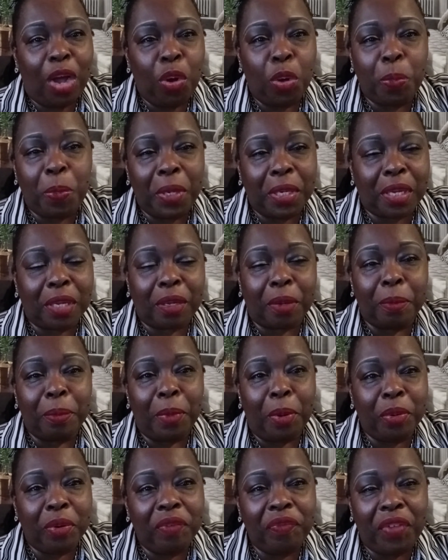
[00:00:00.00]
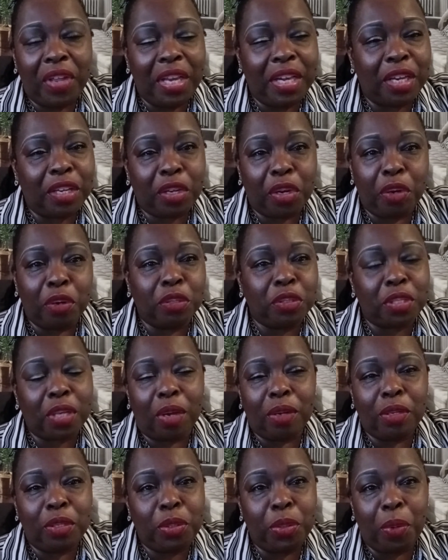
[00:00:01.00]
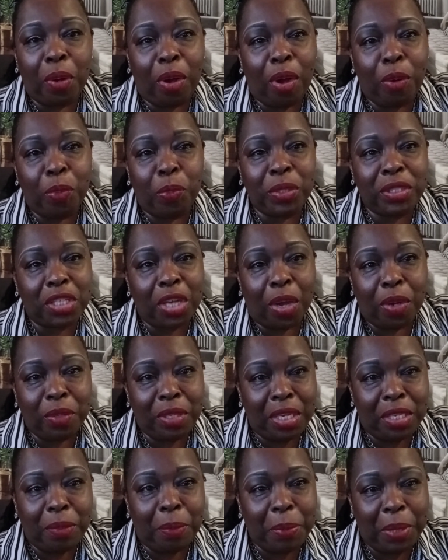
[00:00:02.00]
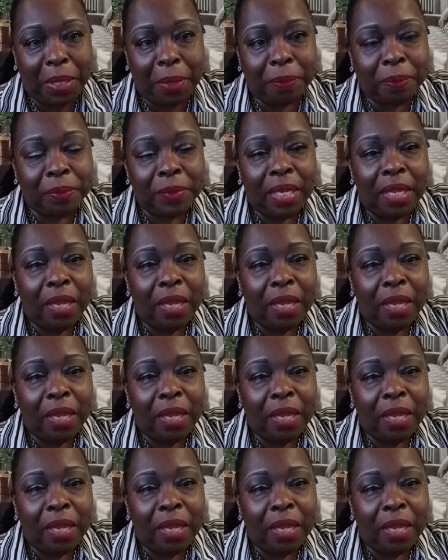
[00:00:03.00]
I hope it can motivate, encourage y'all to do all what y'all need to be.